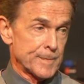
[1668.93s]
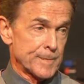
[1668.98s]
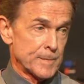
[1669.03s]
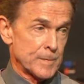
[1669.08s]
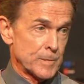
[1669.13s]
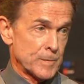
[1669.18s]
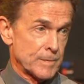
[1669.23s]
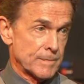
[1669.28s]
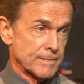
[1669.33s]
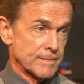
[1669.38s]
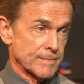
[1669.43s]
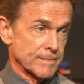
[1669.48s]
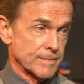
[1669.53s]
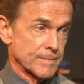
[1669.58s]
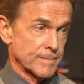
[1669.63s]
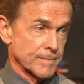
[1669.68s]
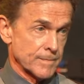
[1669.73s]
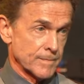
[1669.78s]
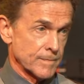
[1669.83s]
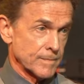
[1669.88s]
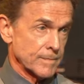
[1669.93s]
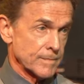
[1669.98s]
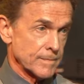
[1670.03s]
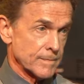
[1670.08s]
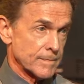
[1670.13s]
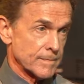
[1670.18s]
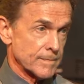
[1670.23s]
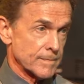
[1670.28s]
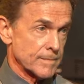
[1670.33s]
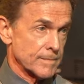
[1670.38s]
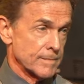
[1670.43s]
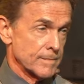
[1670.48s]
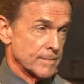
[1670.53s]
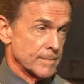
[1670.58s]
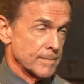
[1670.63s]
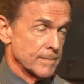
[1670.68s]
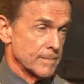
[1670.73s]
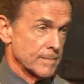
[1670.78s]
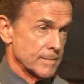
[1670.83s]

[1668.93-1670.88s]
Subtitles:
(silence)